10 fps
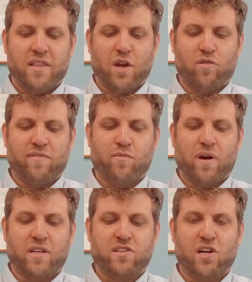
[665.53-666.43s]
They don't even
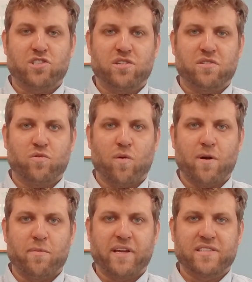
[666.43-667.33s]
want to touch
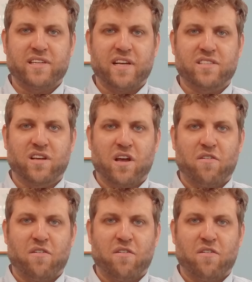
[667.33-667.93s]
Cuomo because he has